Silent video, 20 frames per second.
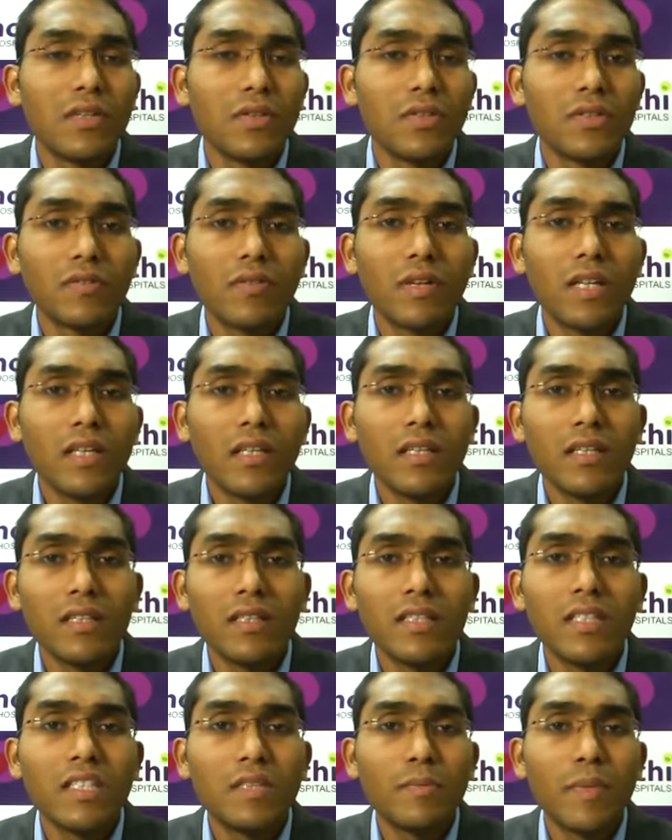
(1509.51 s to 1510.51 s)
usually
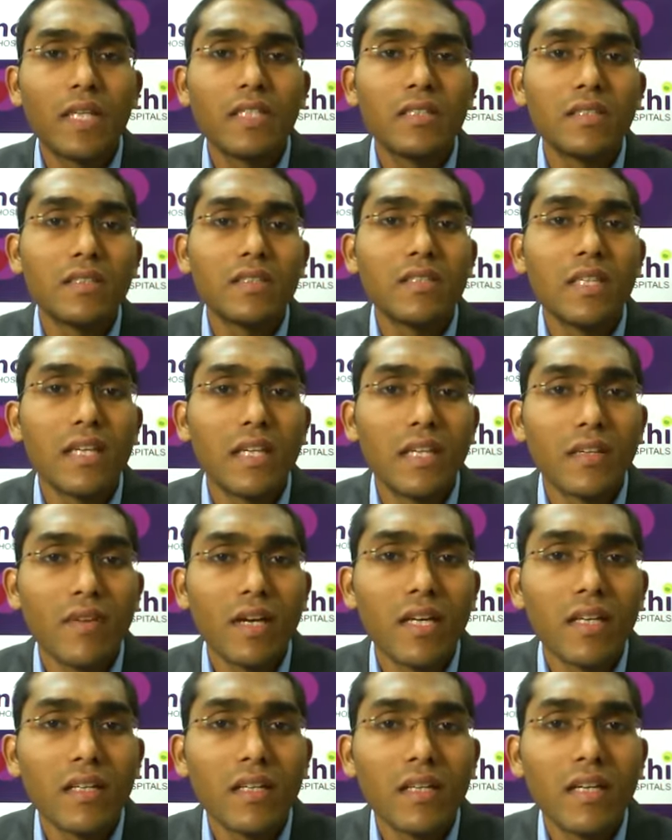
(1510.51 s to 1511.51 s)
these patients they
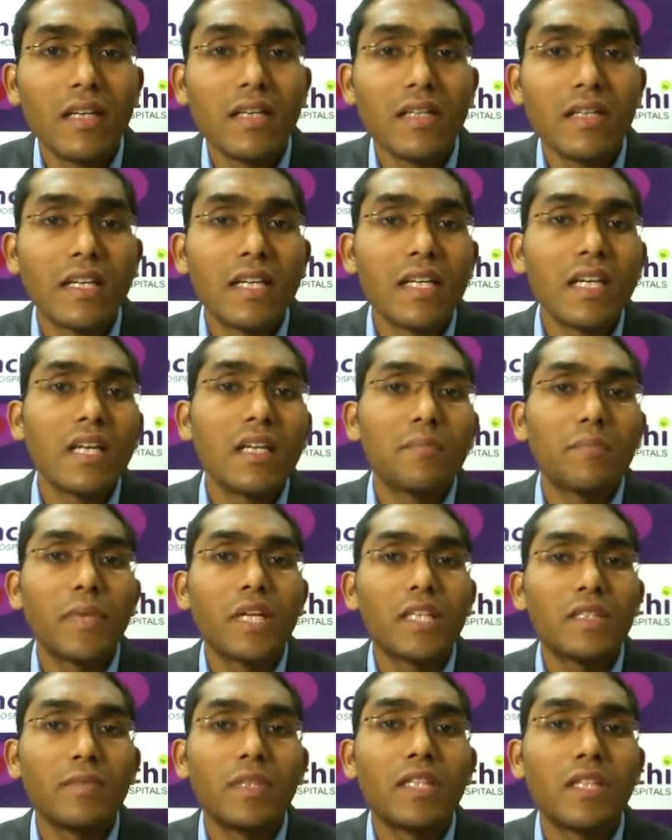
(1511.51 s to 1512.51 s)
require renal
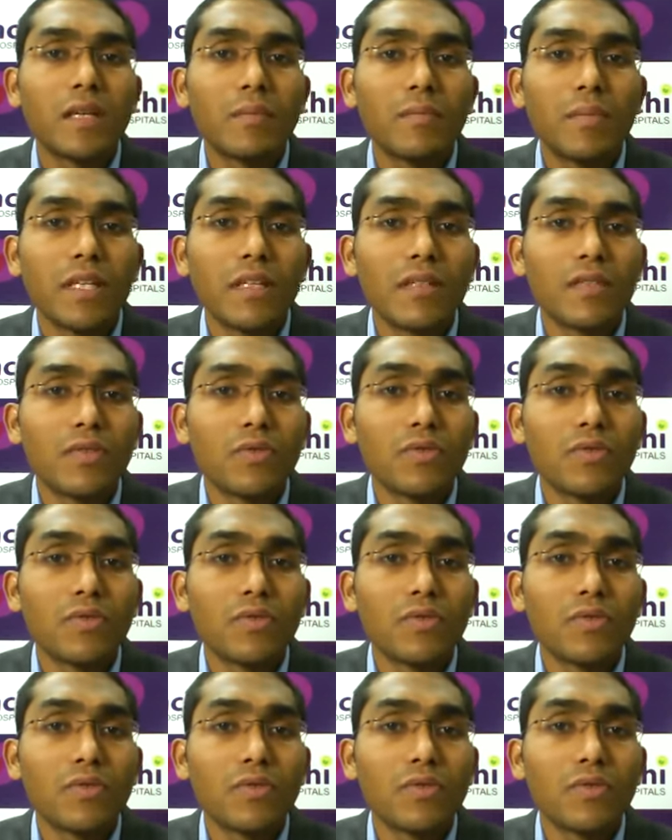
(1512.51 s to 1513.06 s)
replacement therapy.